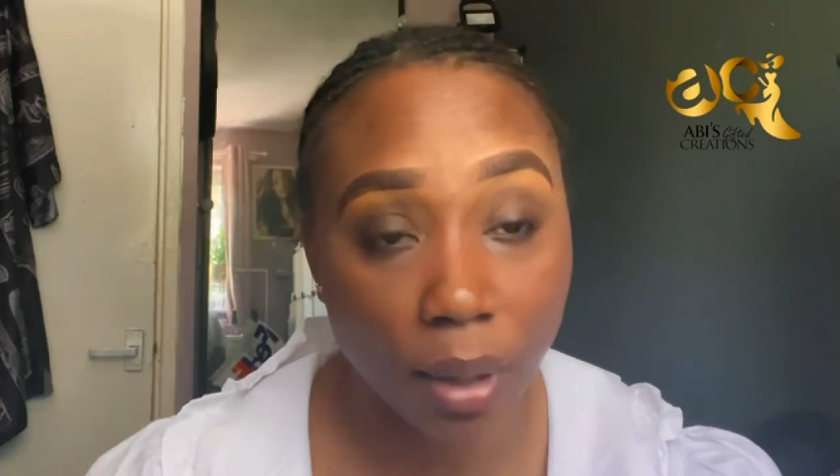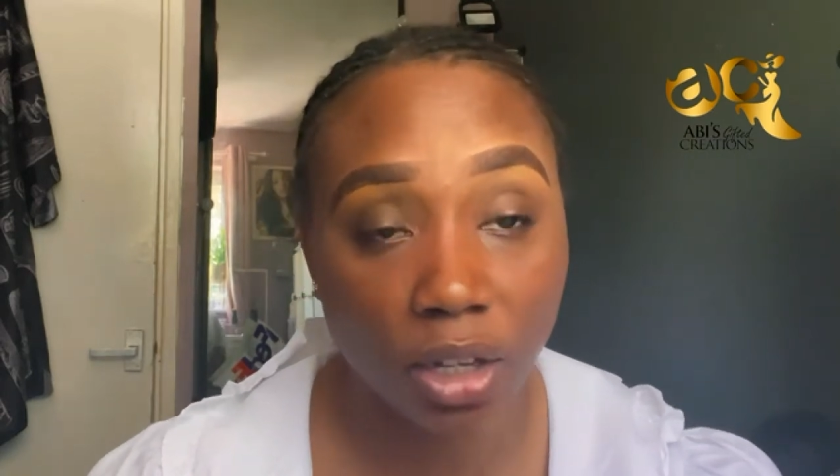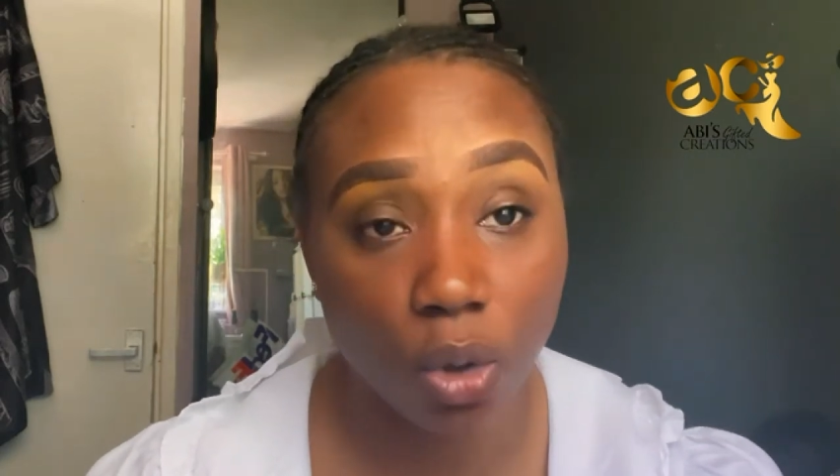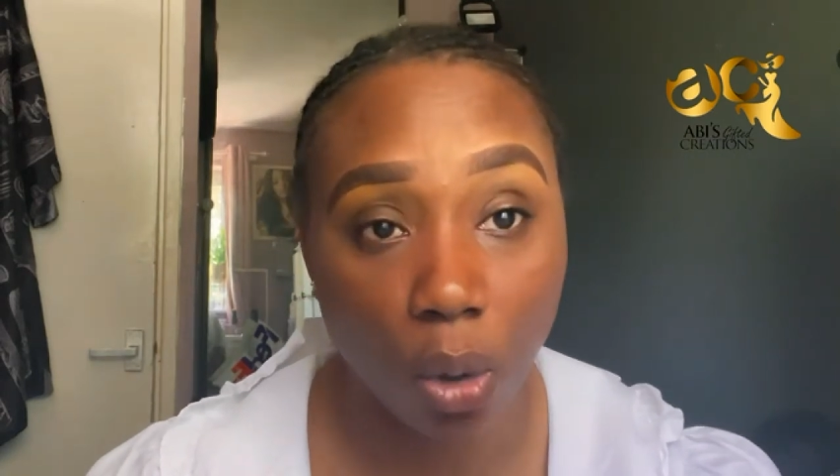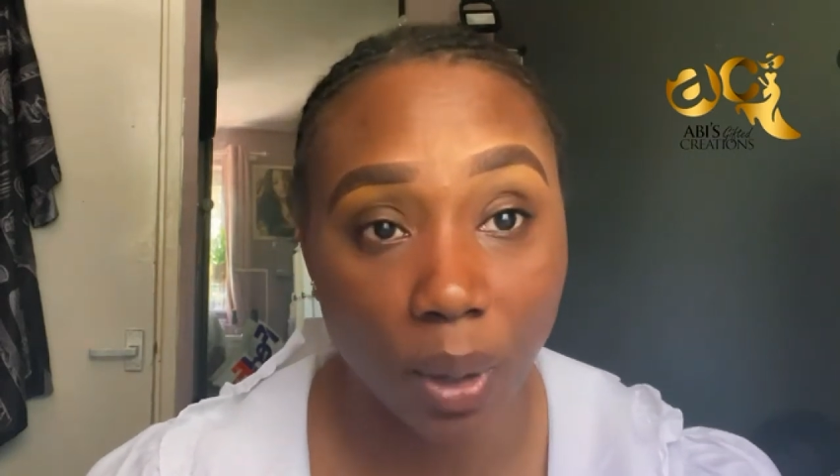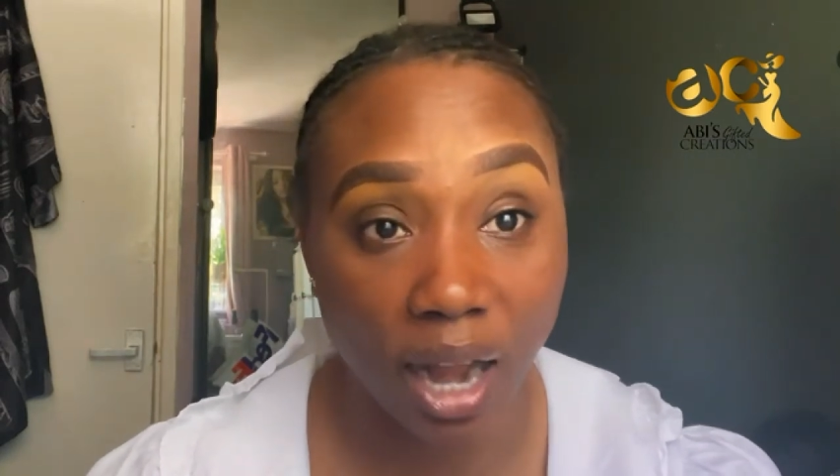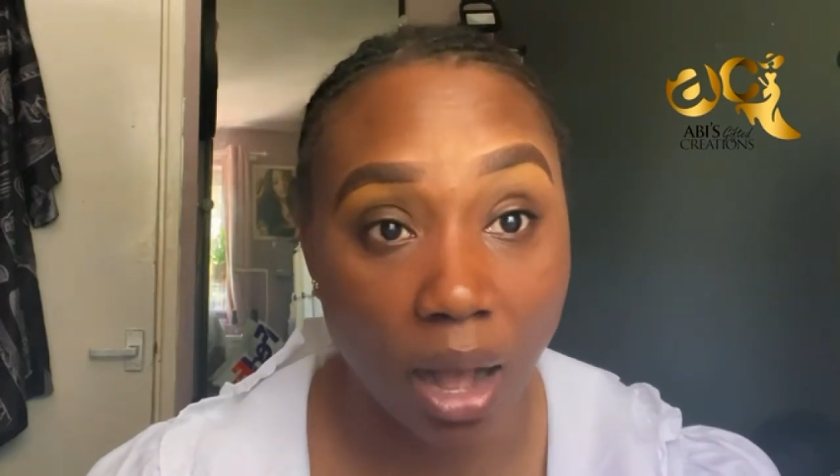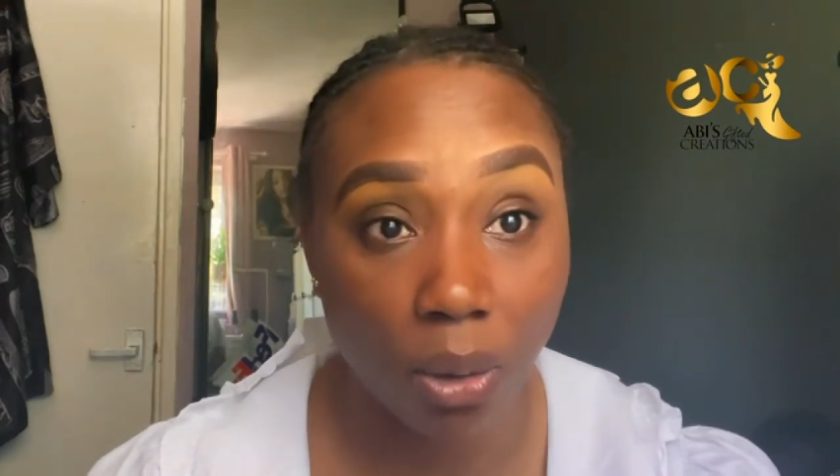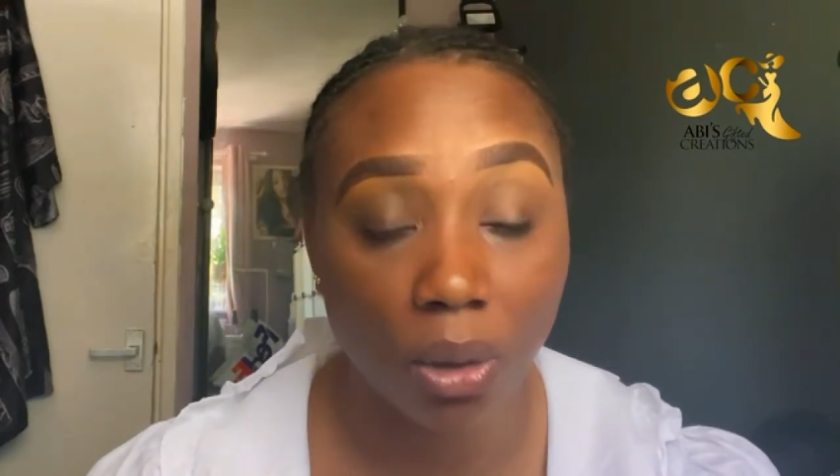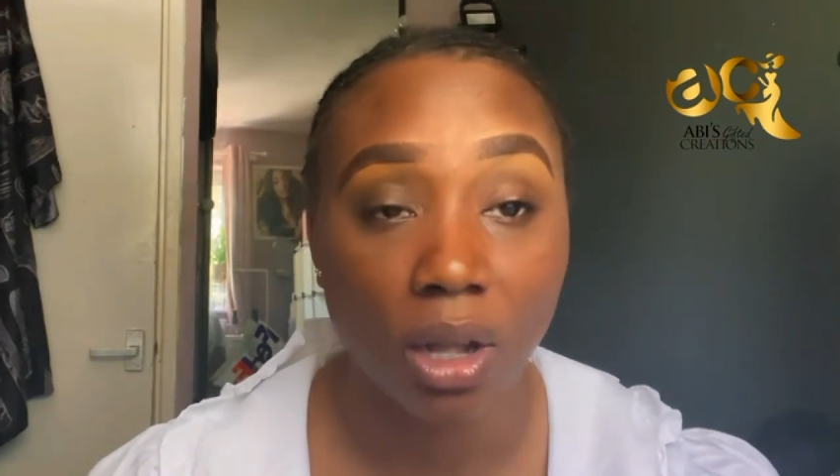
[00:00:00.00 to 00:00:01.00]
going
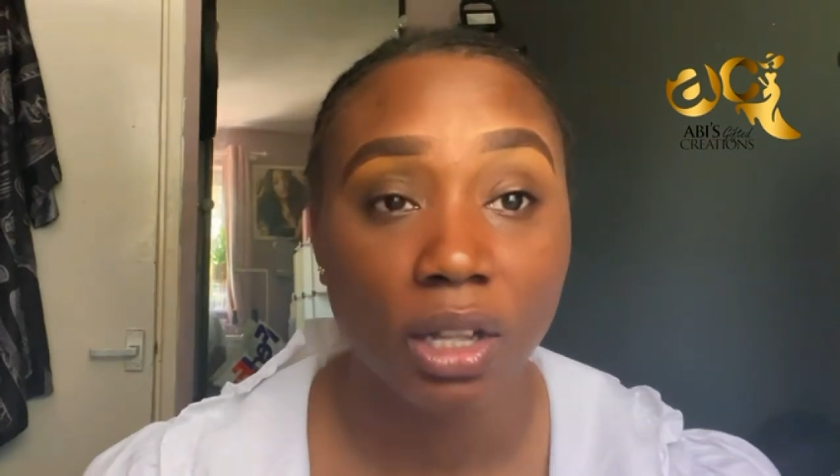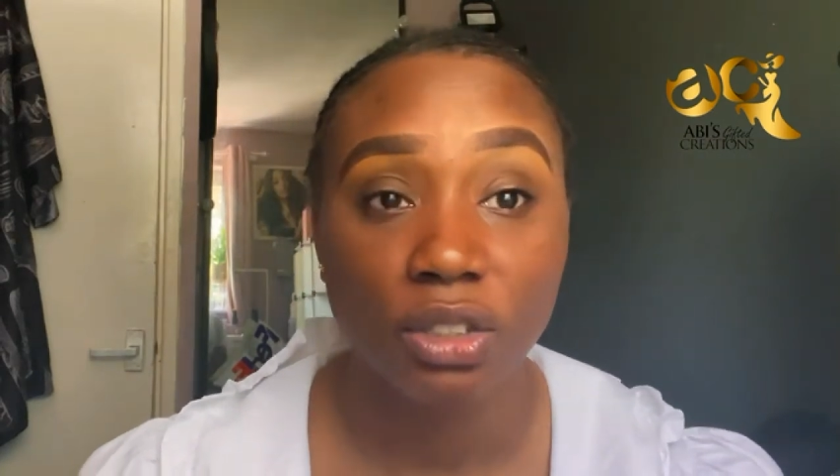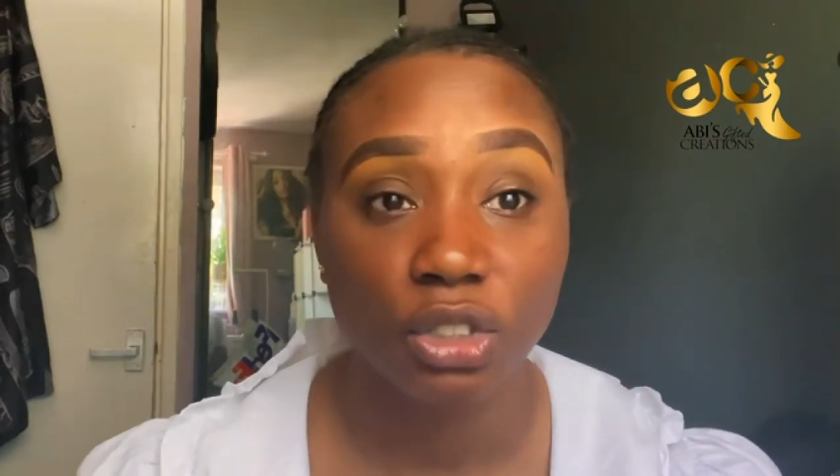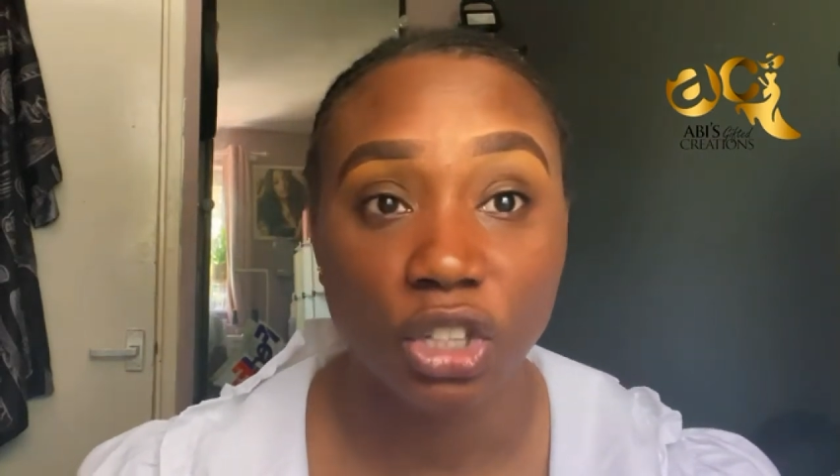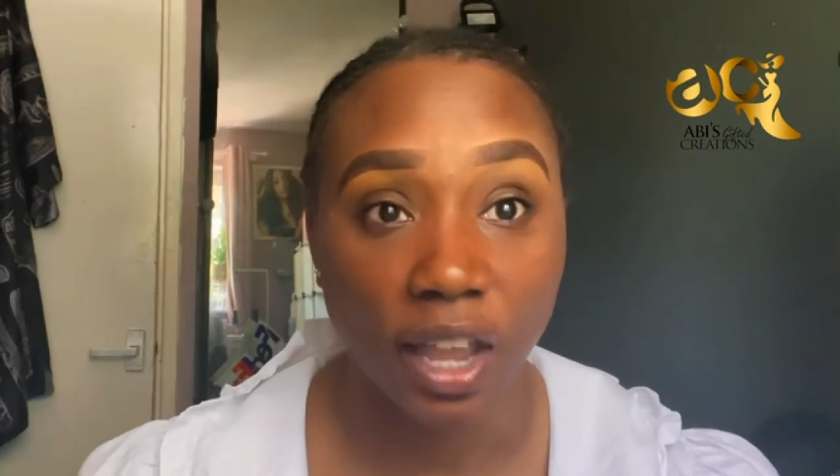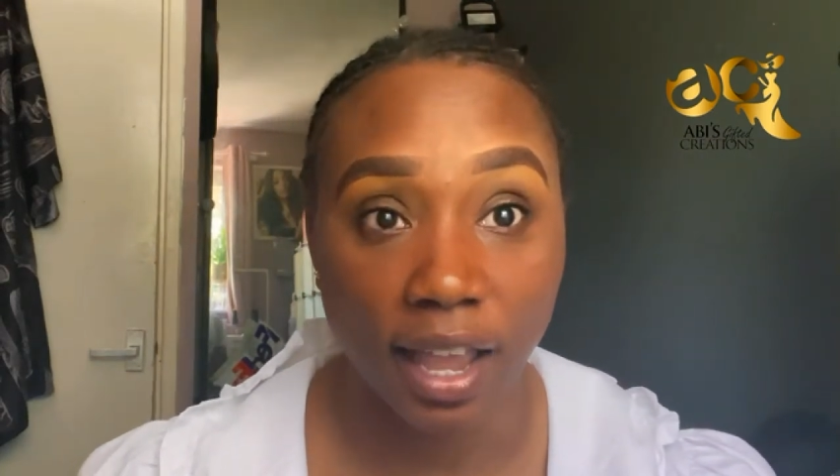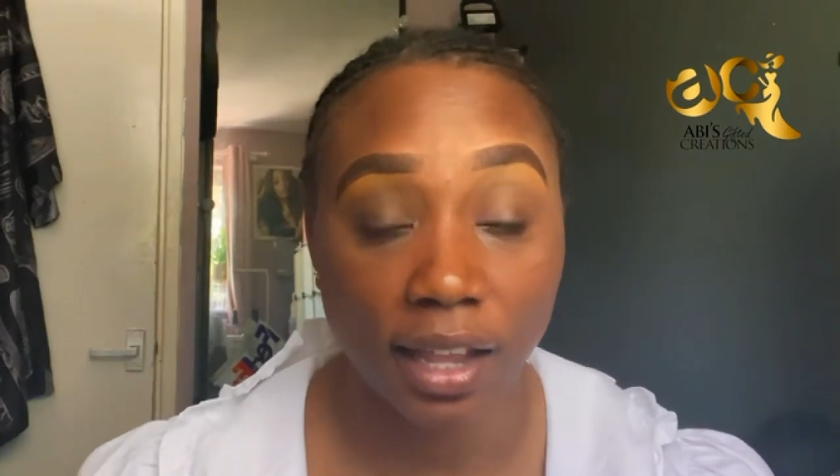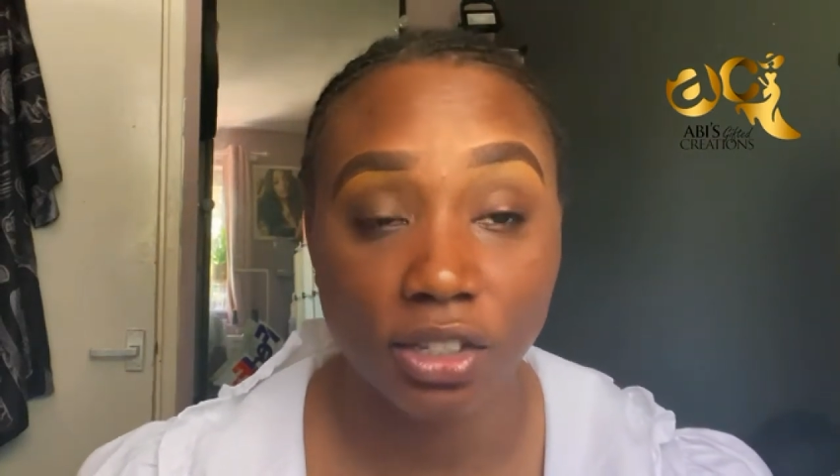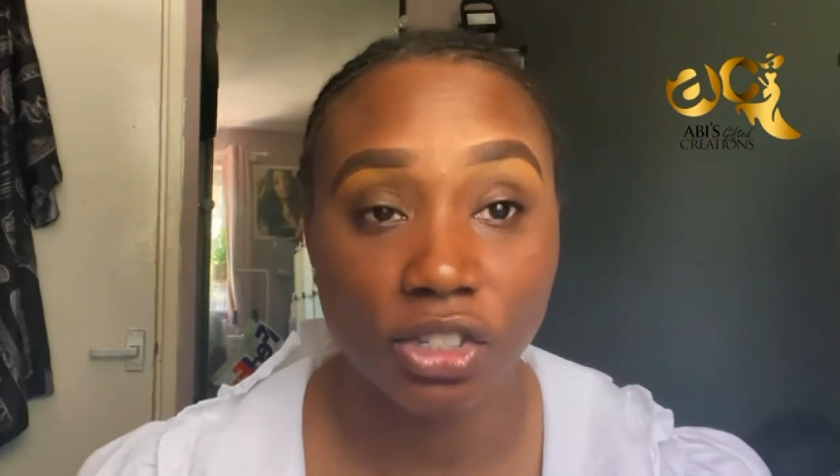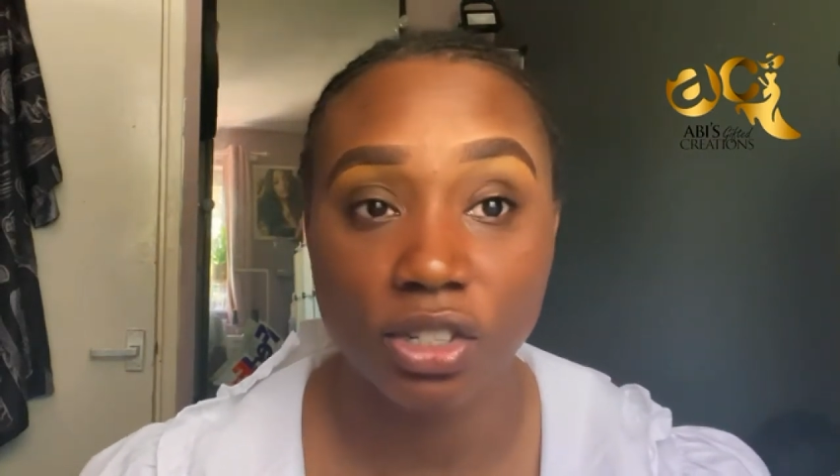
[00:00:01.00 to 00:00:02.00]
out,
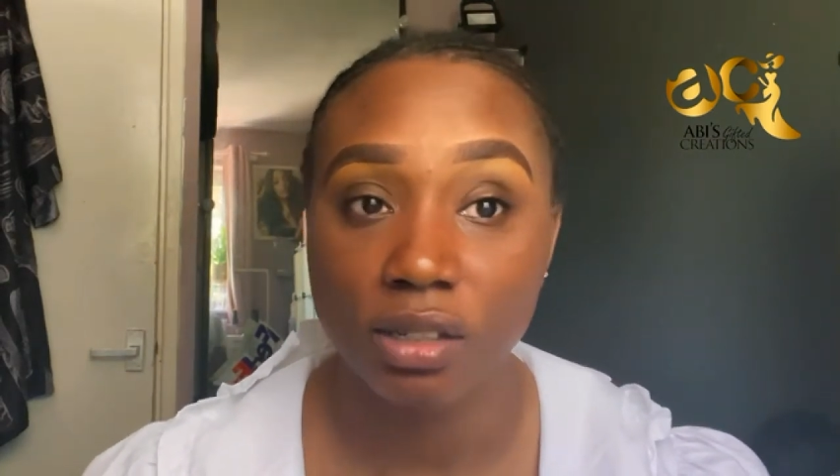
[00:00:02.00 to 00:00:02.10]
church,